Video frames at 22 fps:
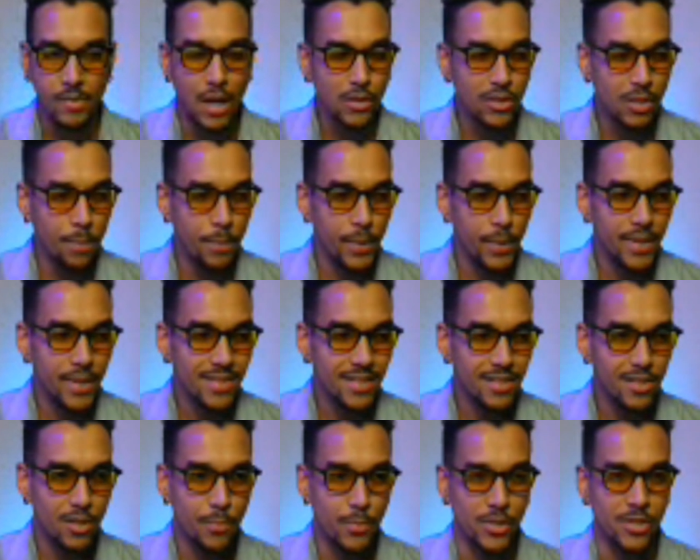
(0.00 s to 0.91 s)
Now, to put
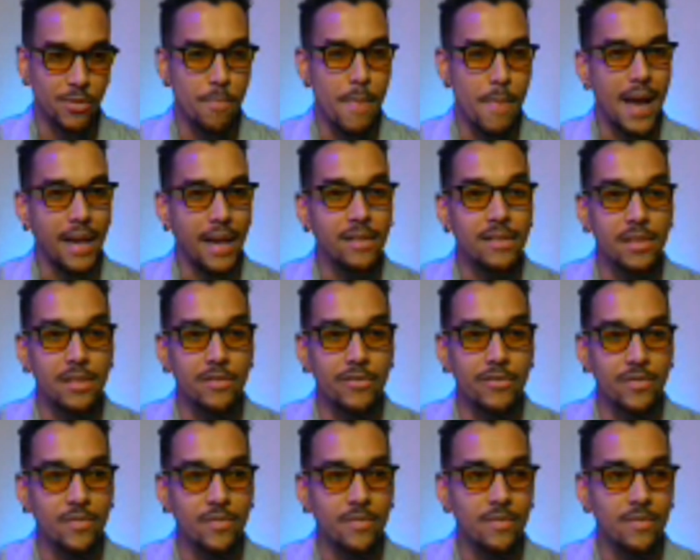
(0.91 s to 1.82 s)
this into
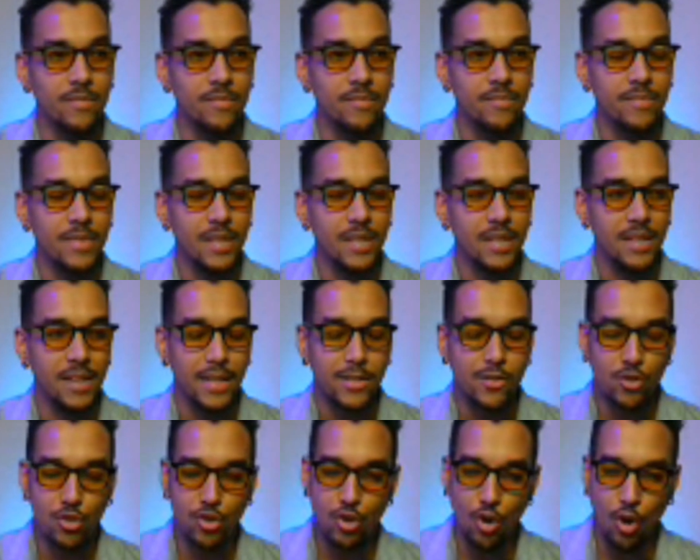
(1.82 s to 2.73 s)
perspective,
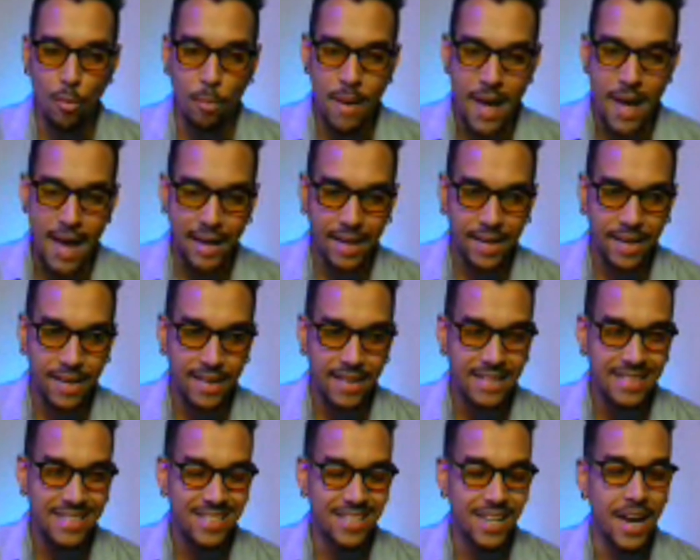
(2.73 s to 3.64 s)
let's go back
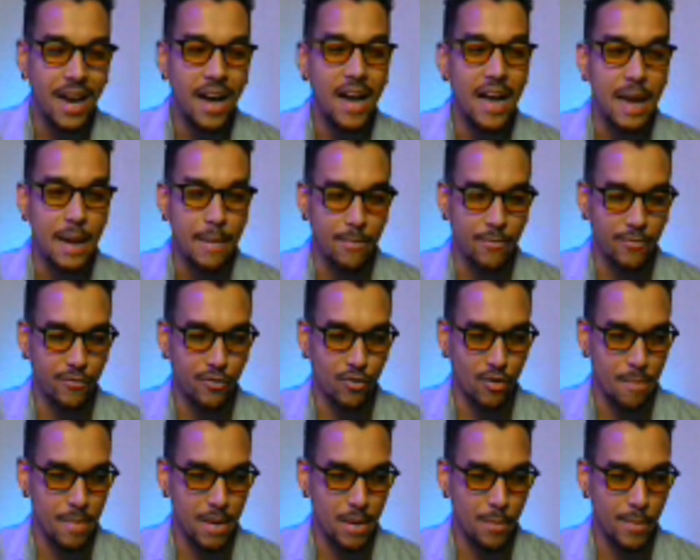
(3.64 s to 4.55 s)
in time for
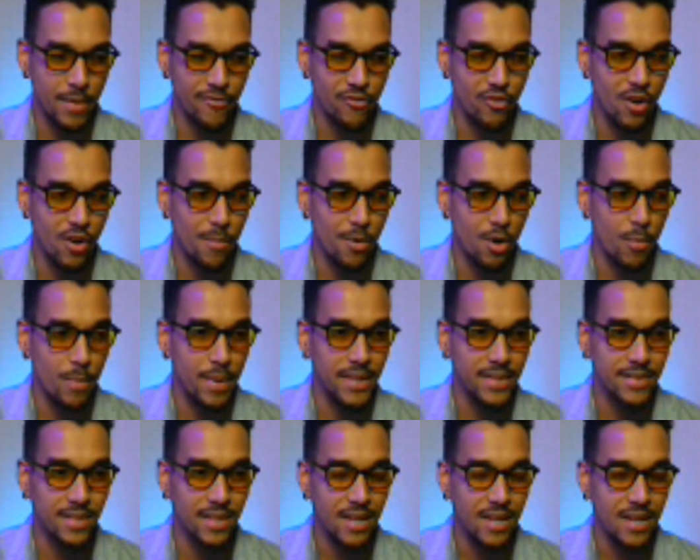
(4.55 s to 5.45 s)
a
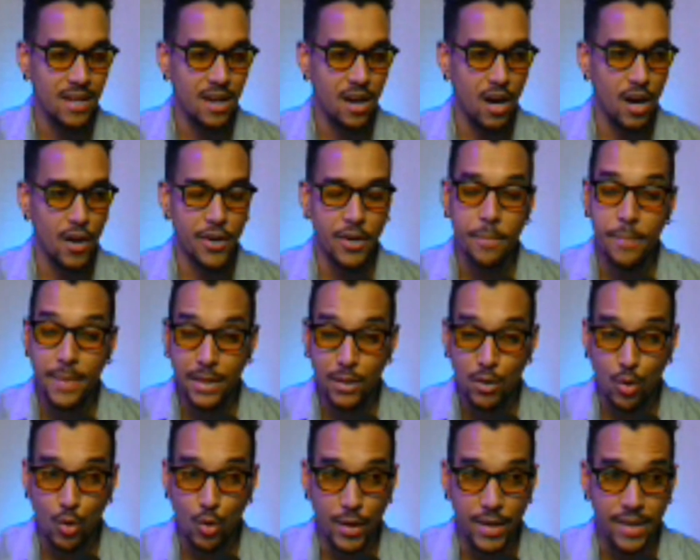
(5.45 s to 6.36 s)
moment on the
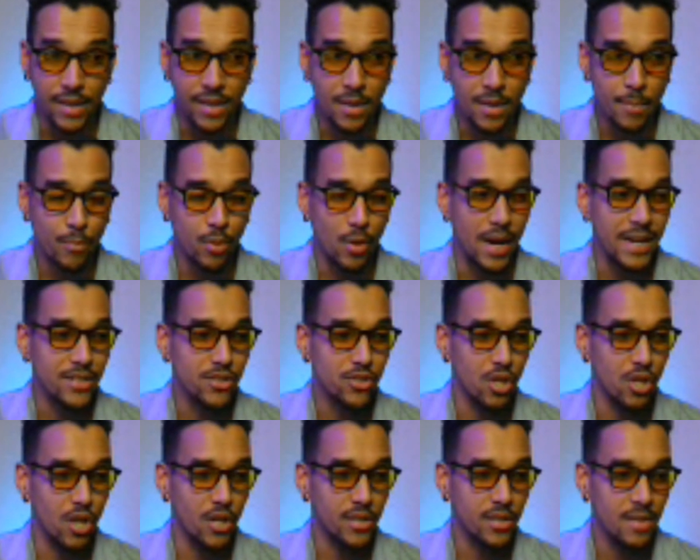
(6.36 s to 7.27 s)
Bitcoin price
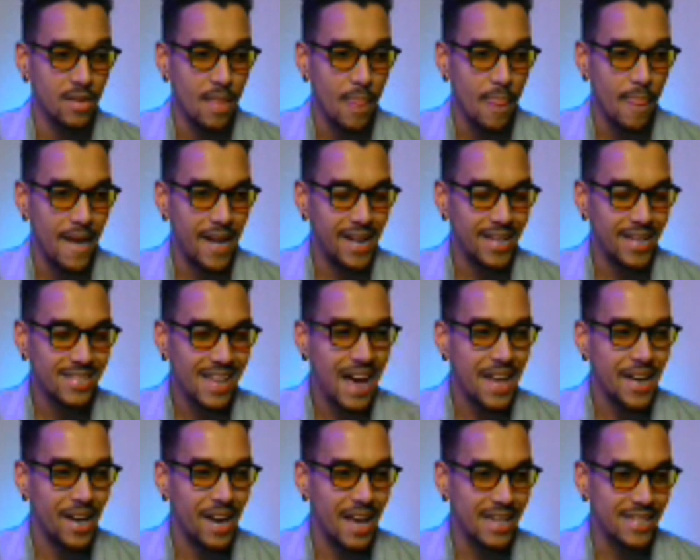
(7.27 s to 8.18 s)
chart, and let's
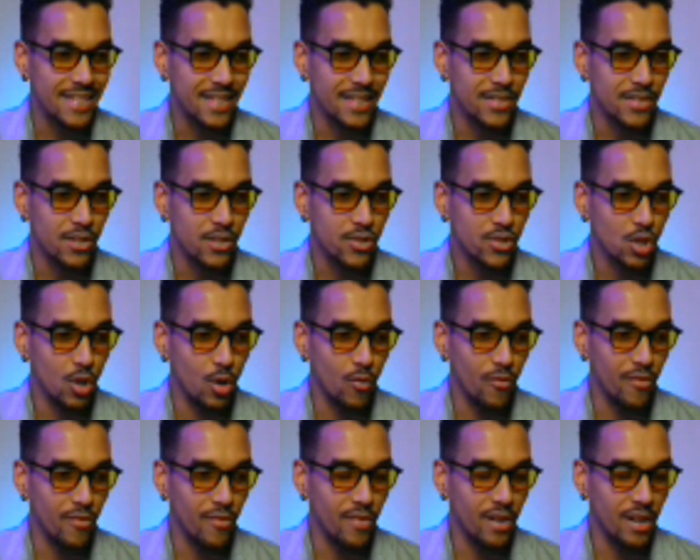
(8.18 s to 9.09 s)
analyze this. So
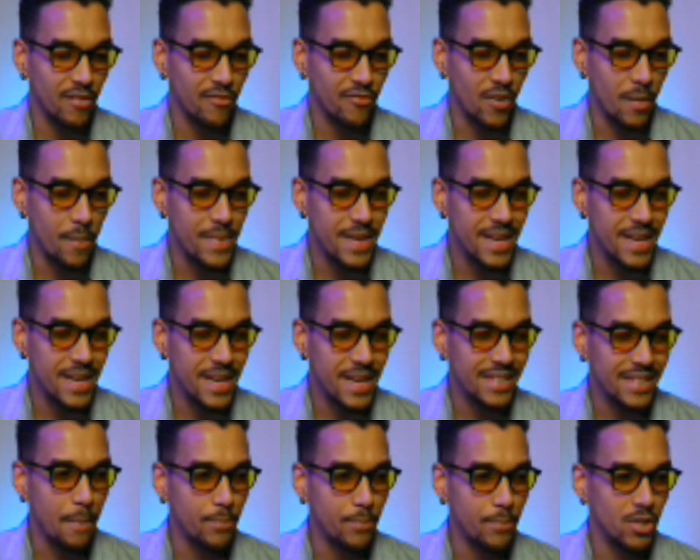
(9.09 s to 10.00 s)
from the
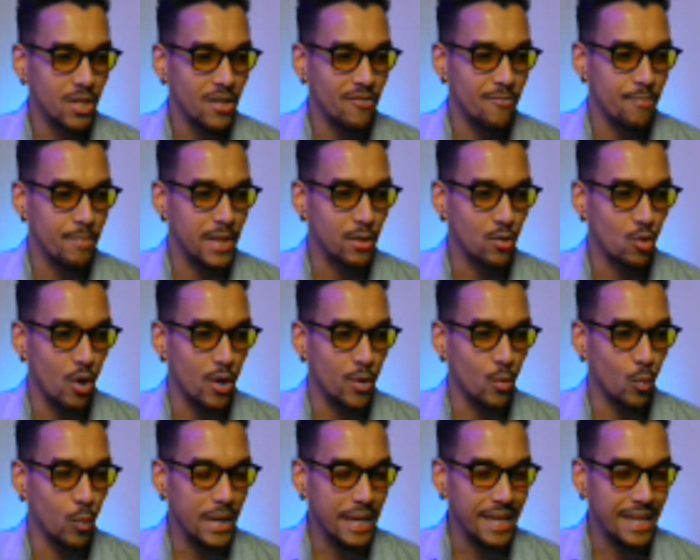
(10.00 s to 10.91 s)
inception of Bitcoin,
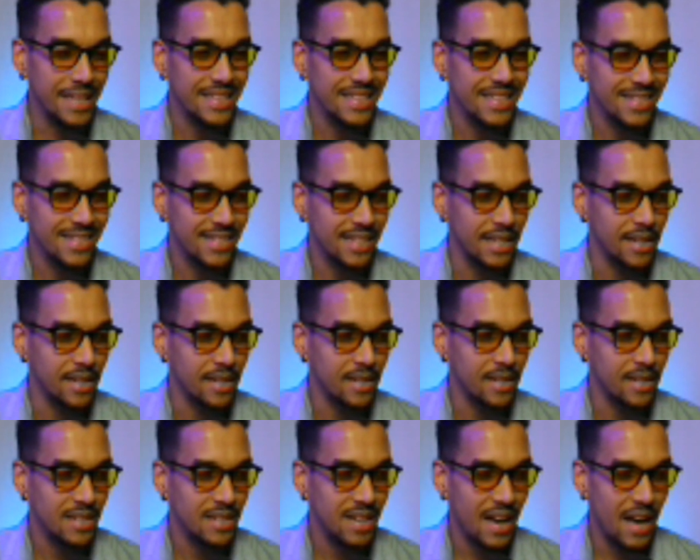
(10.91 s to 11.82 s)
we can see,
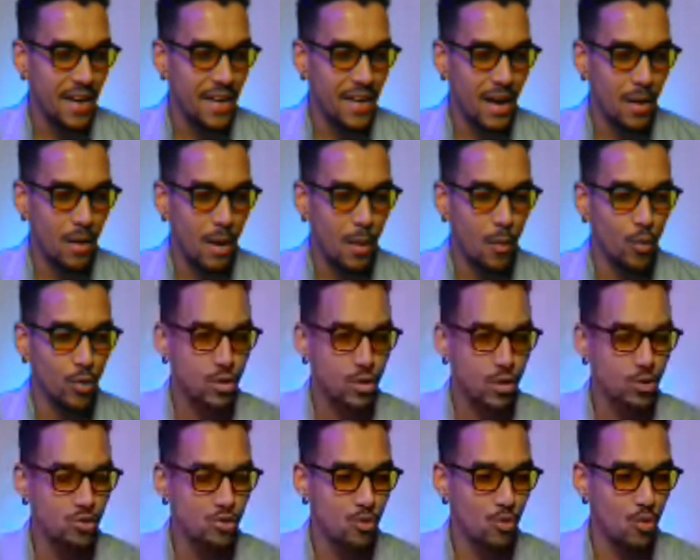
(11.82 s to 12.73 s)
and now I won't
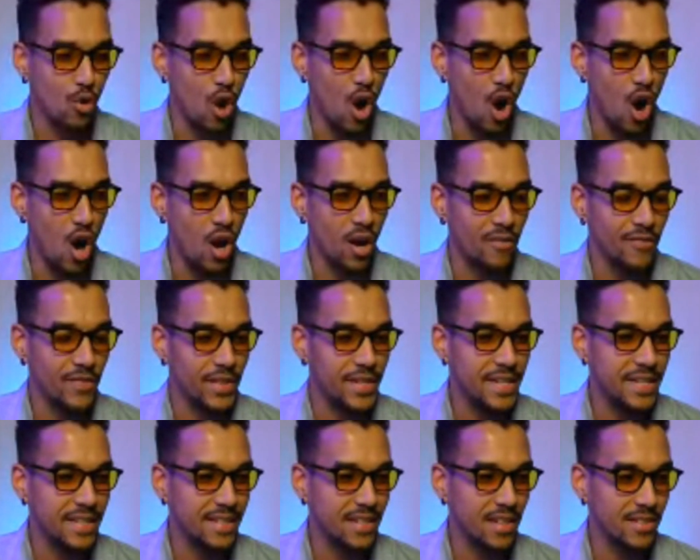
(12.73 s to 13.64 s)
go through all of the
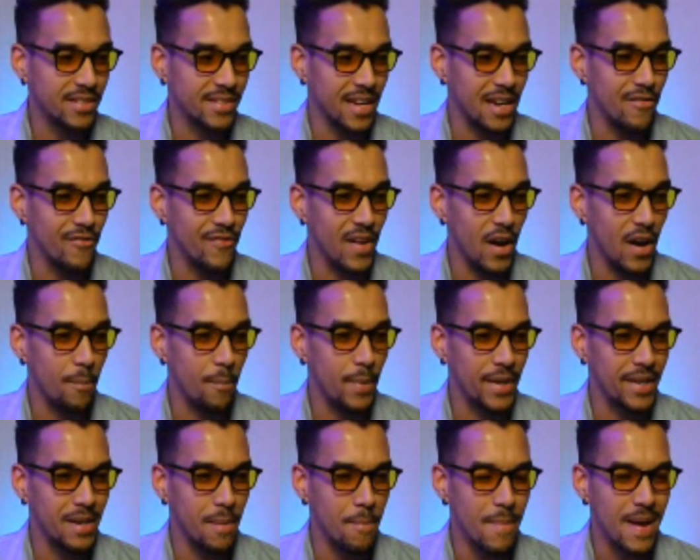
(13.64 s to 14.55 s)
details that I found,
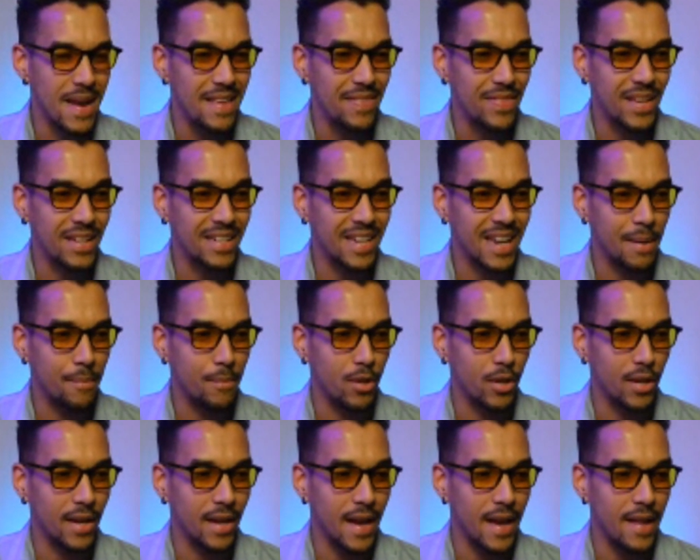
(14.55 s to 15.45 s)
but the main thing that I'm
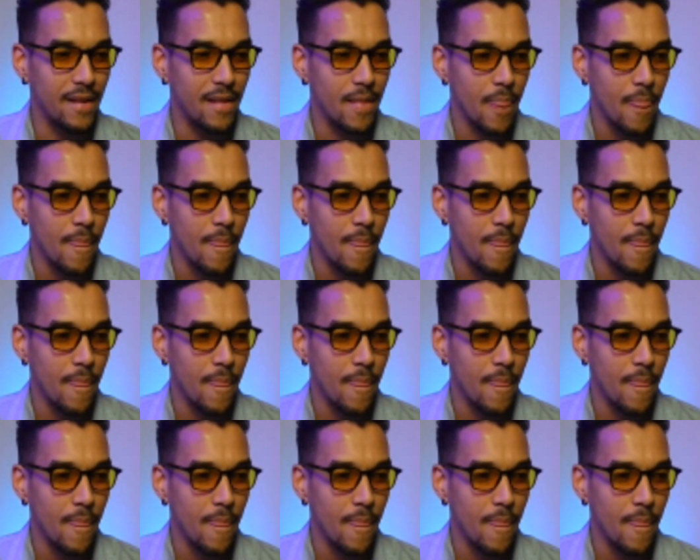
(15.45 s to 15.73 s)
looking at.